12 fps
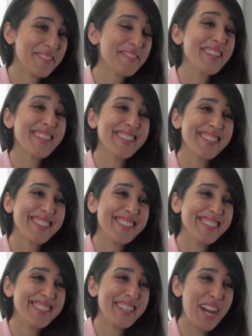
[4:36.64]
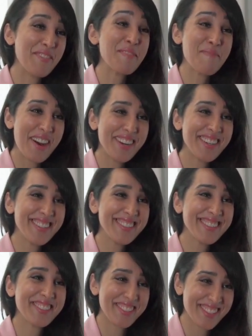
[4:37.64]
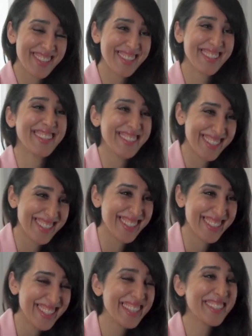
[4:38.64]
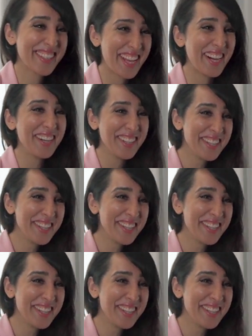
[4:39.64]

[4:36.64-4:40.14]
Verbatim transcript: Really? Yeah. Have you met her? I have, last year. Yeah?